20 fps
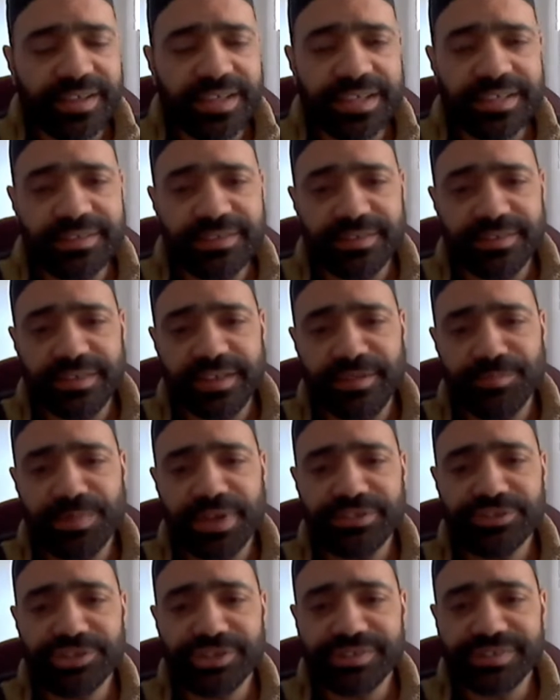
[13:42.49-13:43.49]
he
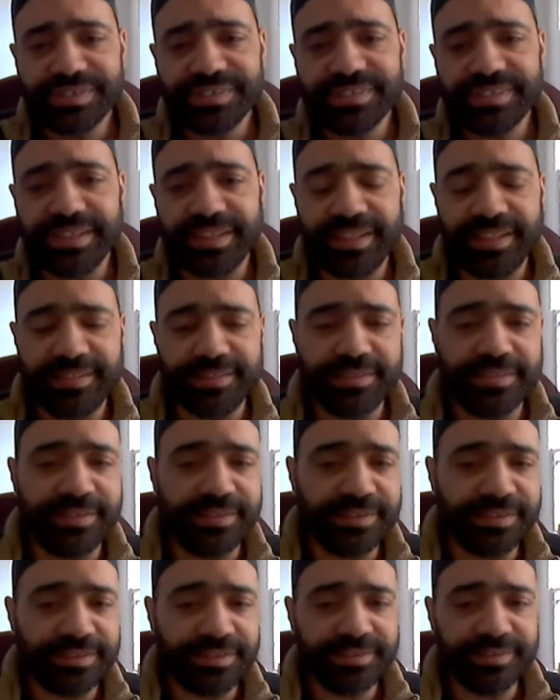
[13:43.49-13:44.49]
mentions
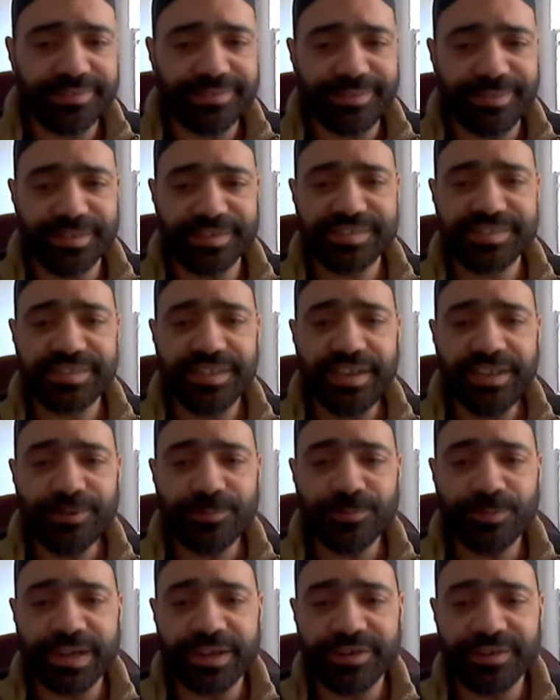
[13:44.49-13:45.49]
the
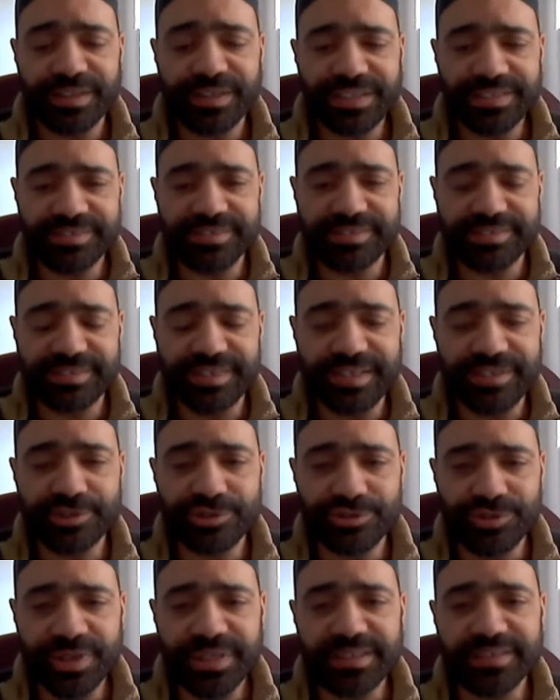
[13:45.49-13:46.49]
scene where he's
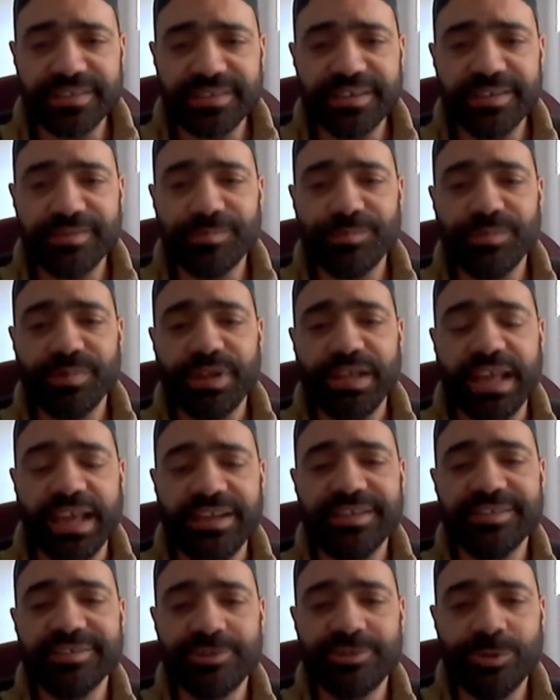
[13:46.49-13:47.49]
drinking,
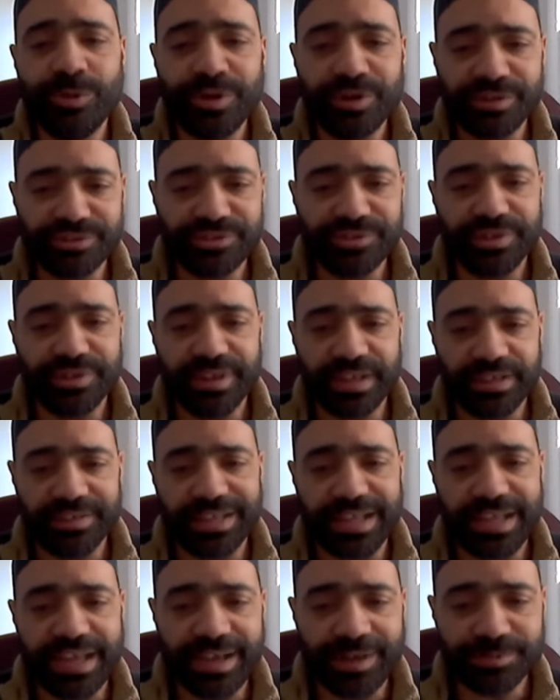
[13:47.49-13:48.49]
and his daughter
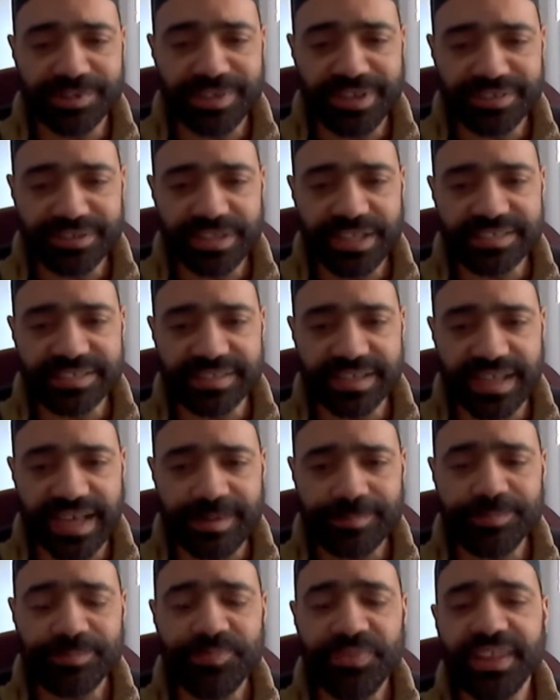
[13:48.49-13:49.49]
hops onto his
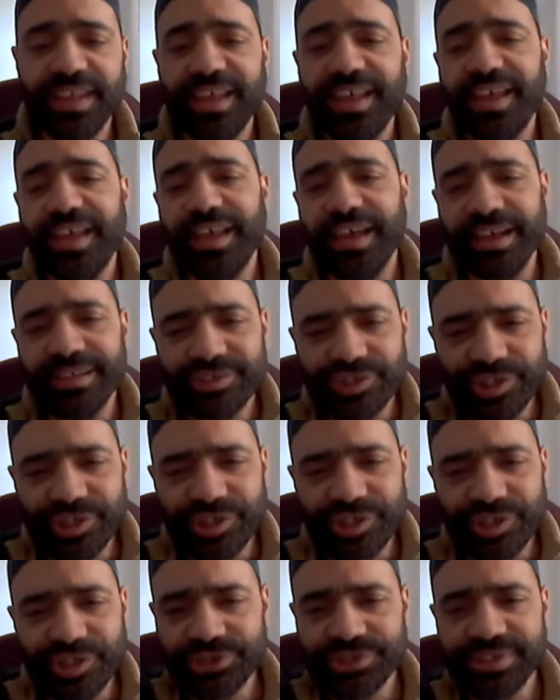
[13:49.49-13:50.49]
lap, and
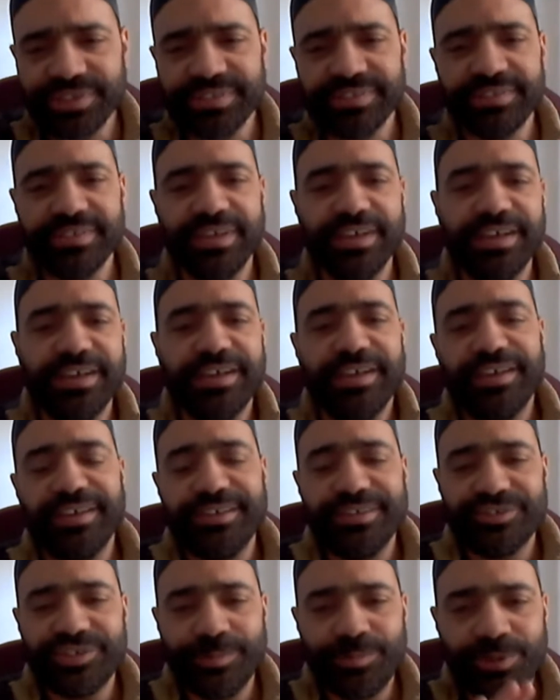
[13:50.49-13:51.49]
she pushes
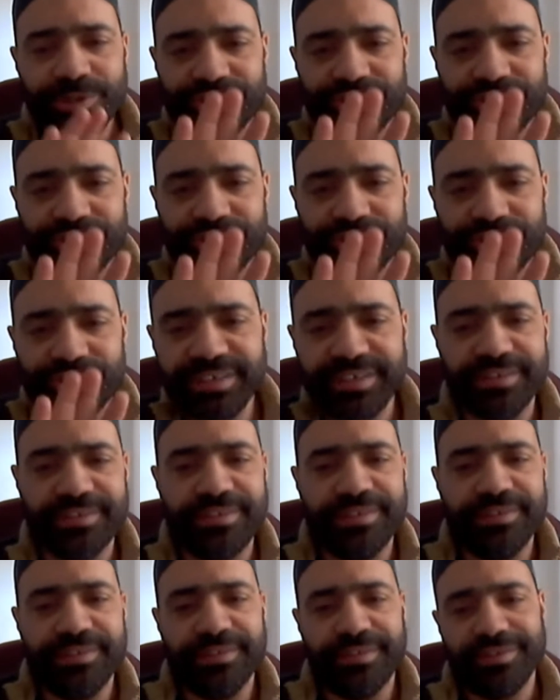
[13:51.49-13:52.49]

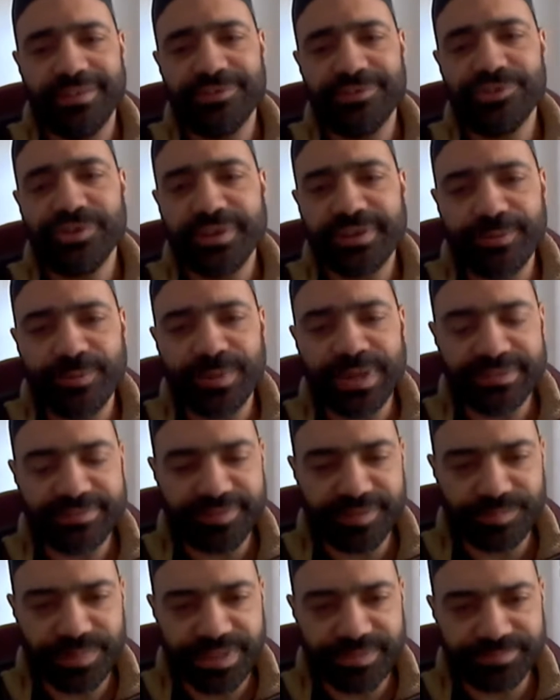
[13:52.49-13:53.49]
the drink
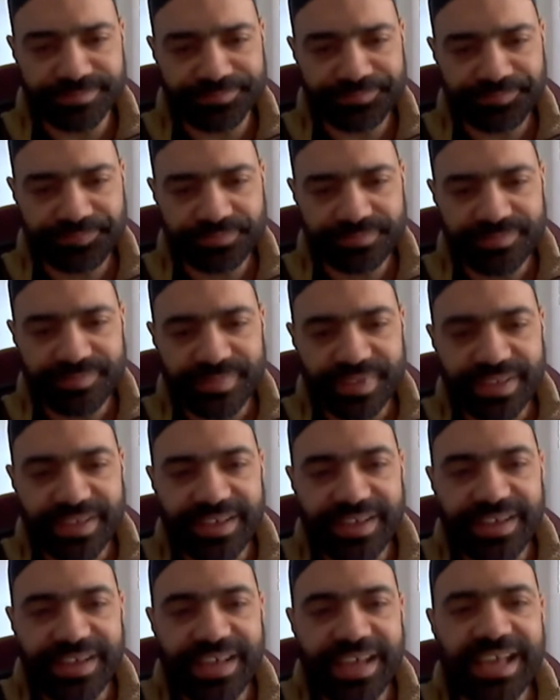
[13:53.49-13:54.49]
away from him,
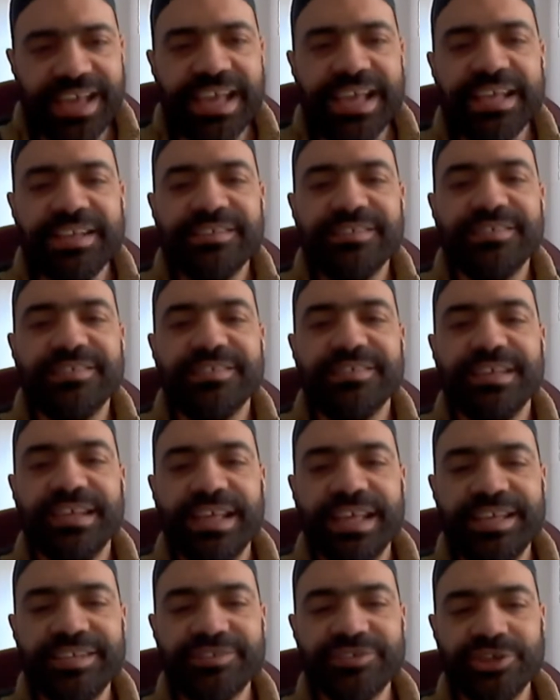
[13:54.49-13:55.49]
and
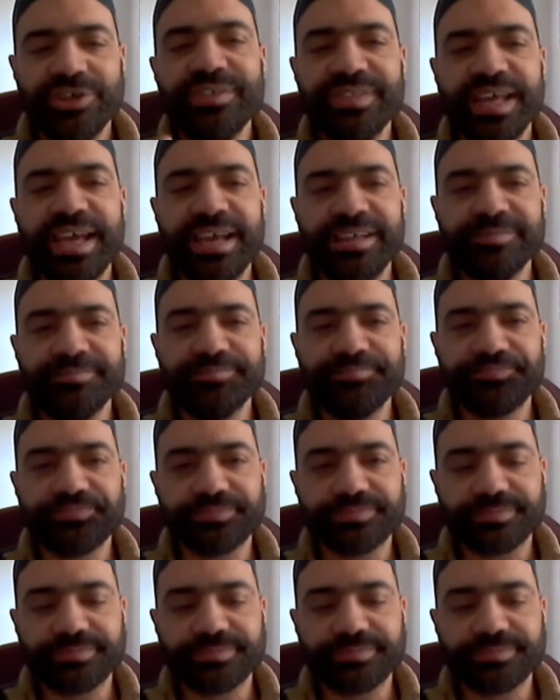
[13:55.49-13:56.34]
he took that